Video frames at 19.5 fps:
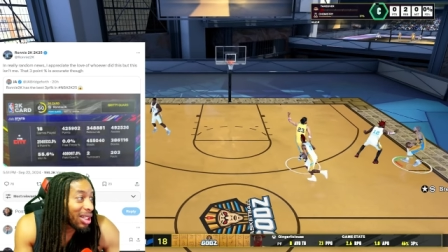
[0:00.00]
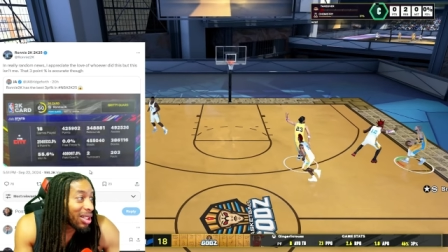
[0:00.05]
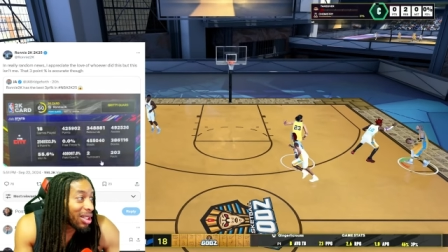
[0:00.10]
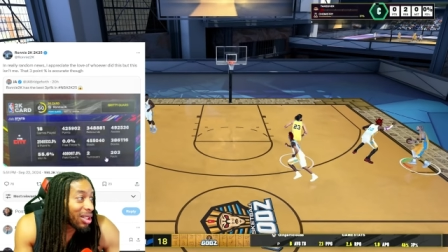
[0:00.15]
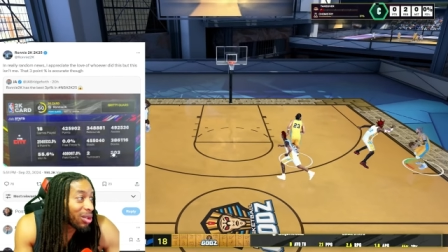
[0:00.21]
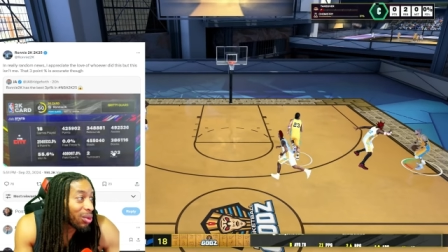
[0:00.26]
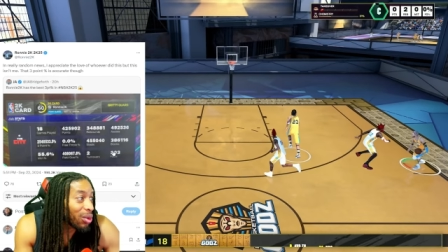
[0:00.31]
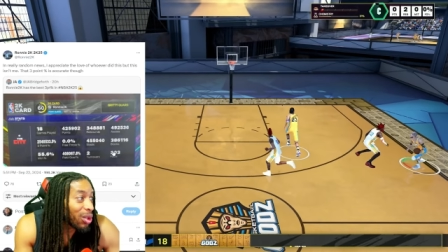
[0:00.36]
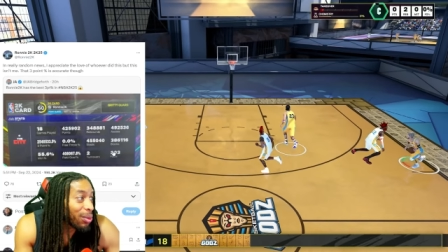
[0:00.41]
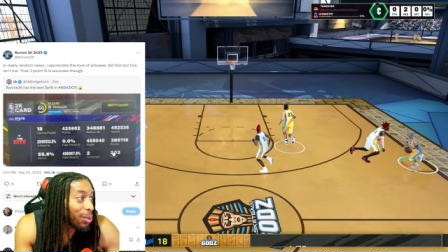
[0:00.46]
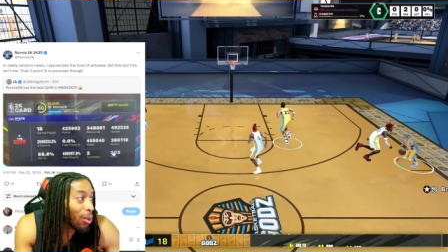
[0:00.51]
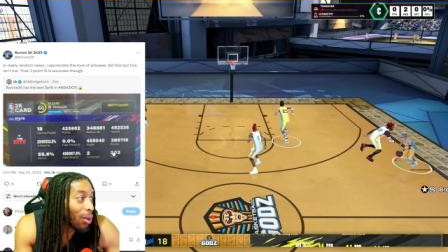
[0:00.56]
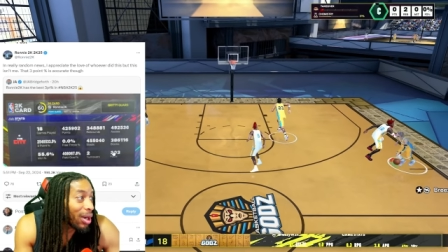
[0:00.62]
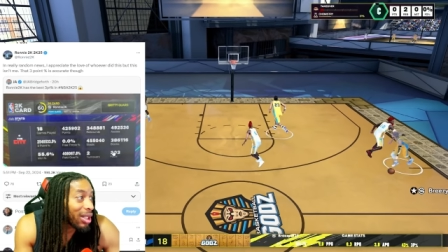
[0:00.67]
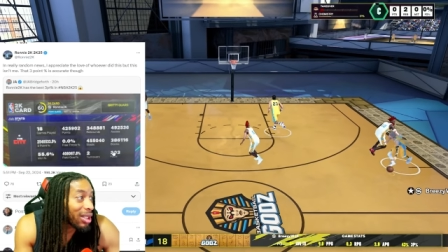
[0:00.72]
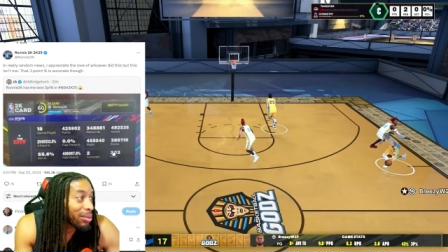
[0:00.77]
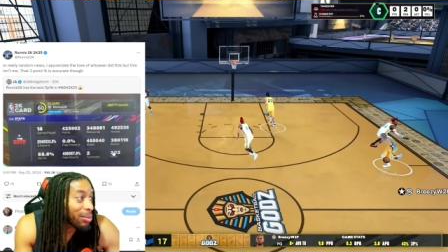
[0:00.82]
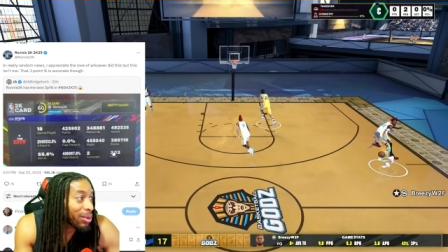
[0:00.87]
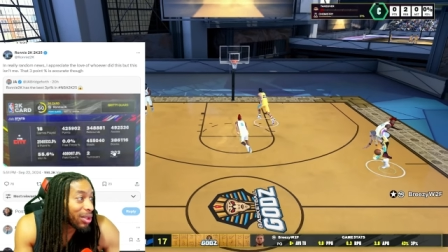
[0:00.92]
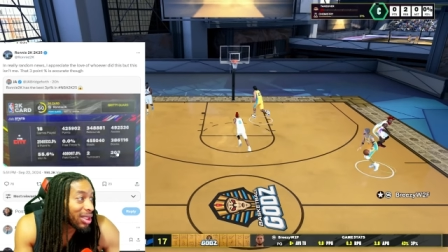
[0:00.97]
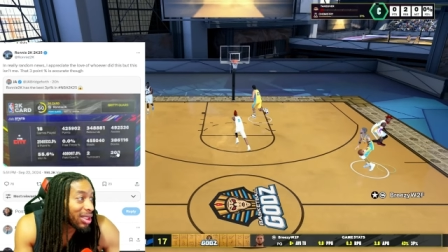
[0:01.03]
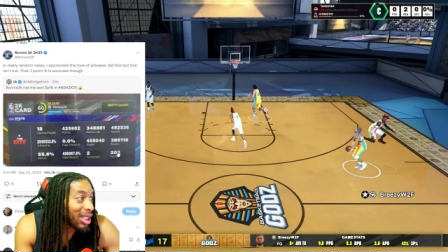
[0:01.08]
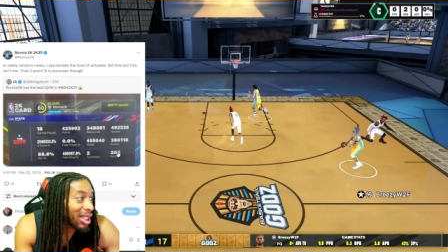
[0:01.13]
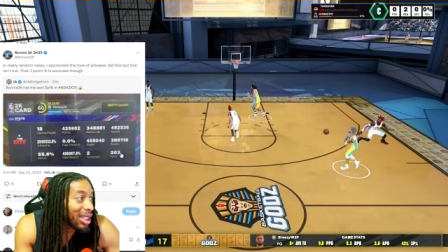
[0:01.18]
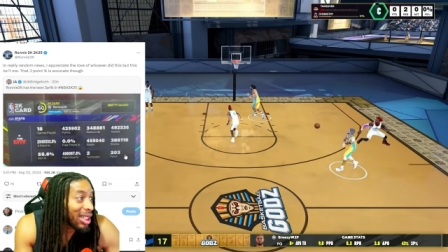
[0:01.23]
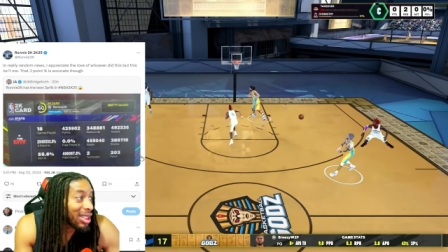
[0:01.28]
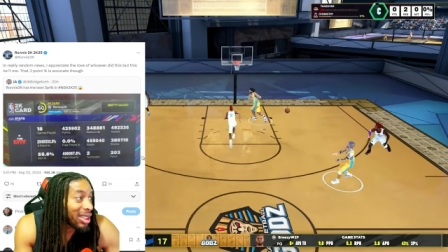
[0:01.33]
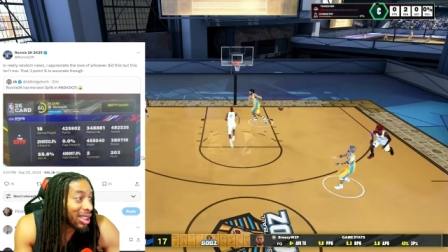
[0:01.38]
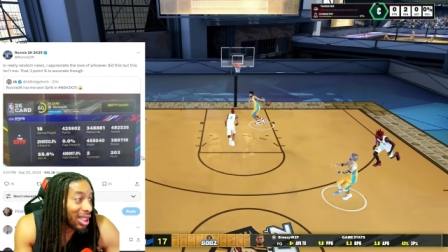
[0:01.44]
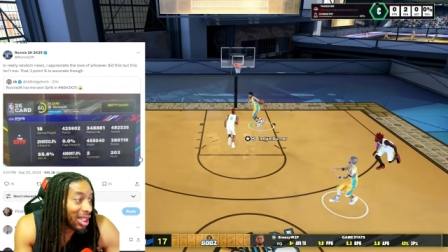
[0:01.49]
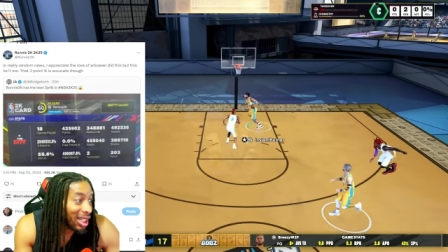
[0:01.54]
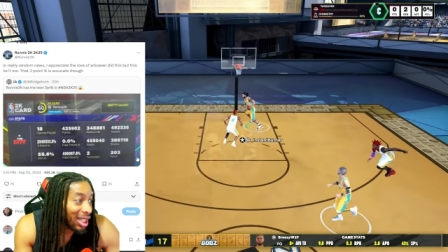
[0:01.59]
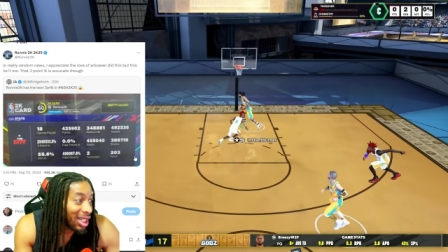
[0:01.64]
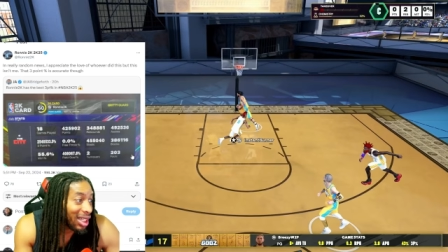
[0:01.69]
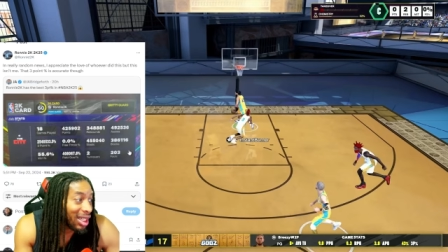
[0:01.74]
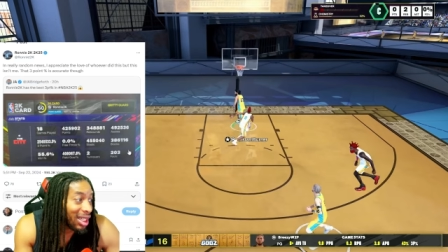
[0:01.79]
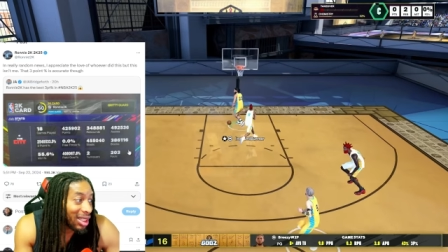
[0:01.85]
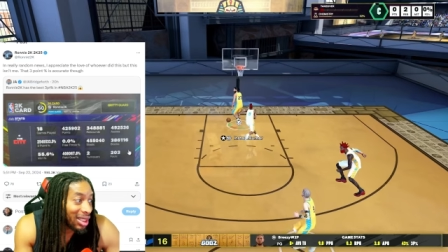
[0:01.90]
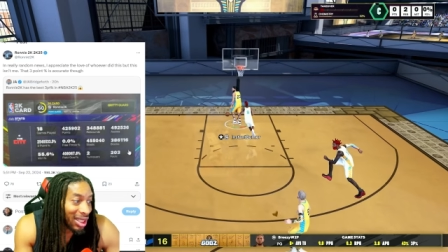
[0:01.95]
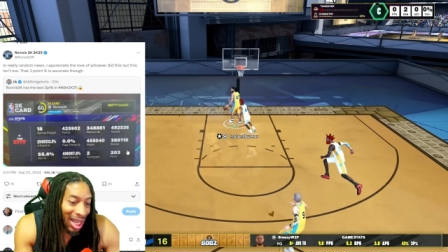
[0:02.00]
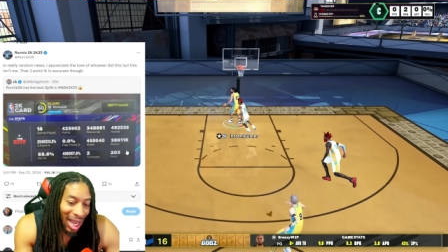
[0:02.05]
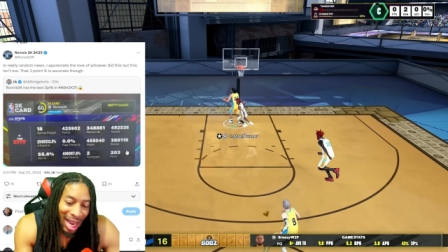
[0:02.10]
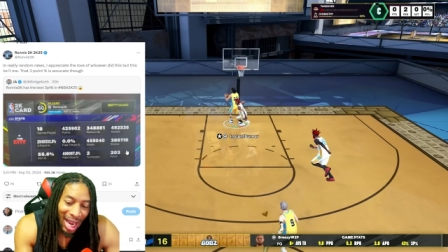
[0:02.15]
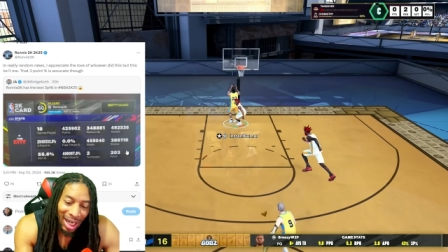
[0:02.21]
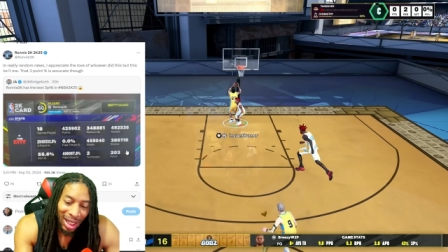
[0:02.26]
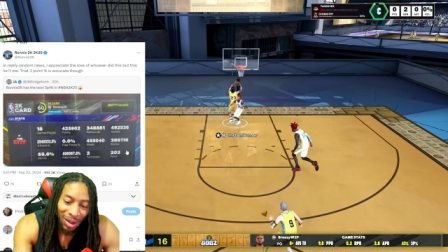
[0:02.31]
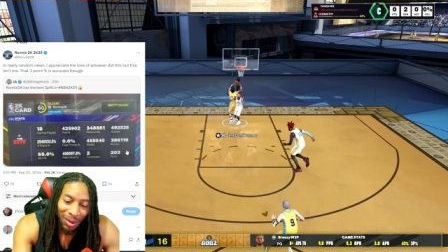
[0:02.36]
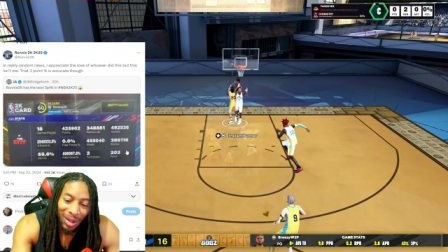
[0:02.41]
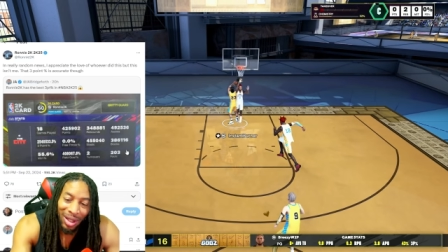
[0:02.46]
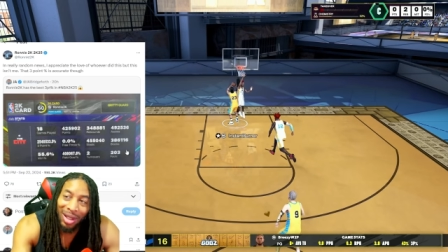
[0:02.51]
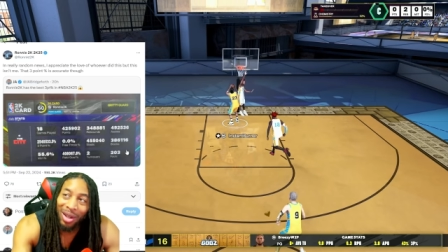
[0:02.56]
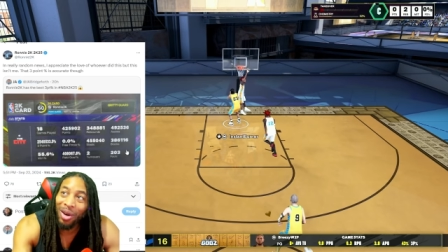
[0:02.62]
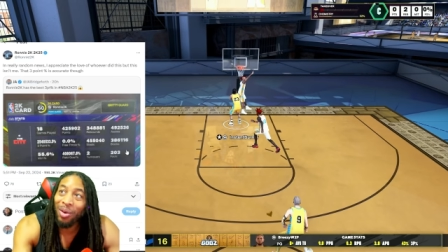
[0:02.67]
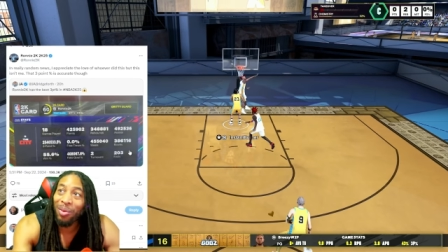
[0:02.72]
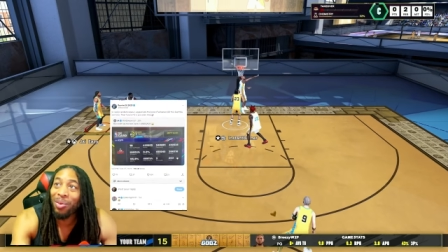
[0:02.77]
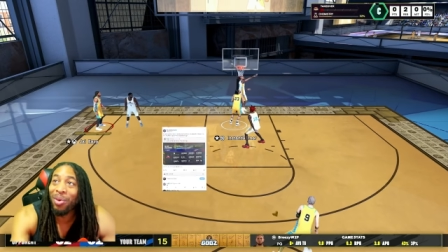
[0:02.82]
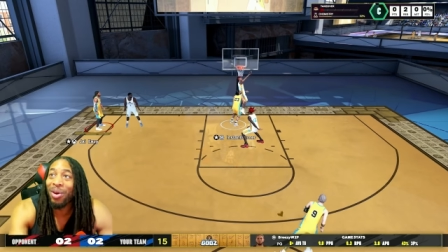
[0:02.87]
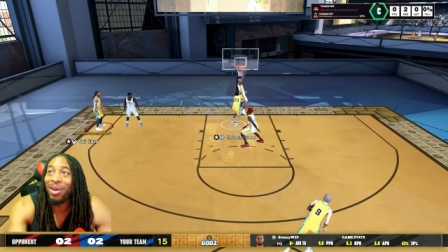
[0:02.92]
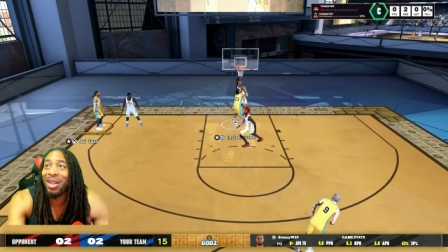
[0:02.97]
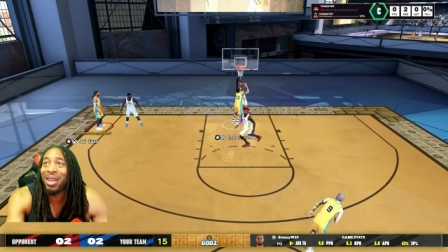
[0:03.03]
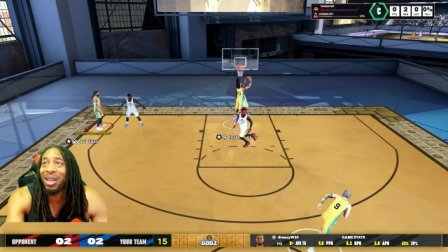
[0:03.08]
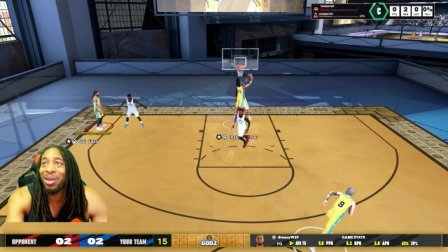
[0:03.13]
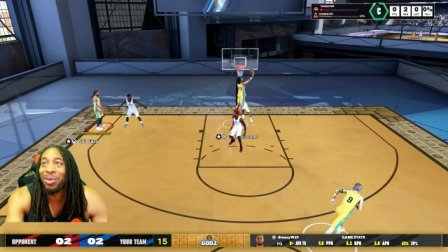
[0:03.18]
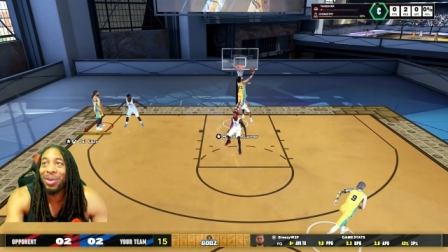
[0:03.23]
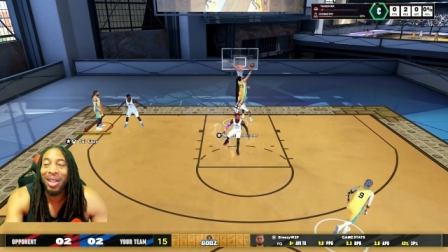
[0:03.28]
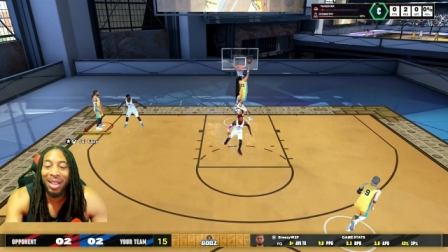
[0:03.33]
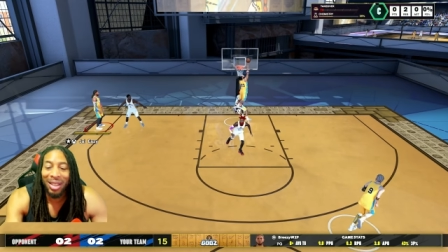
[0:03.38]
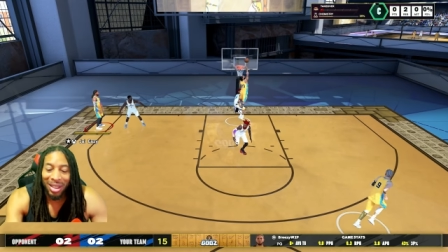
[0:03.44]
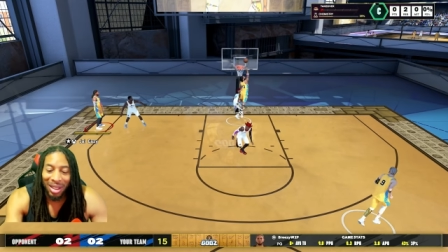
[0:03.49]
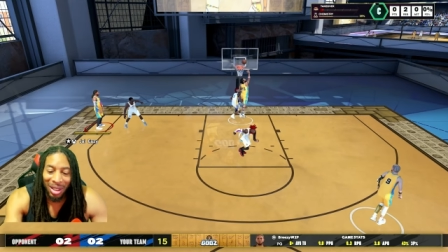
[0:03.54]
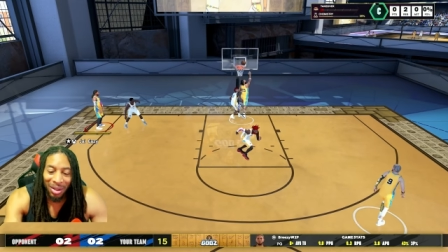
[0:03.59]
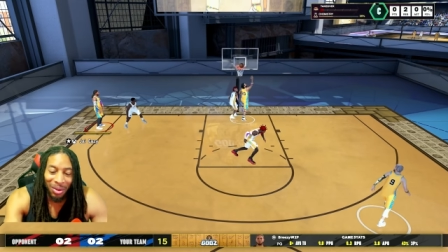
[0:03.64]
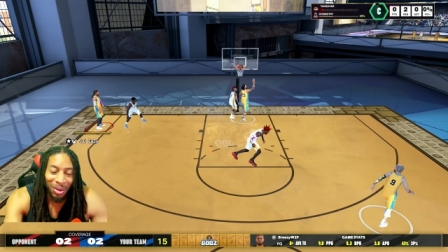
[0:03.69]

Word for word: The three point percentage is accurate though, bro. Look at what they did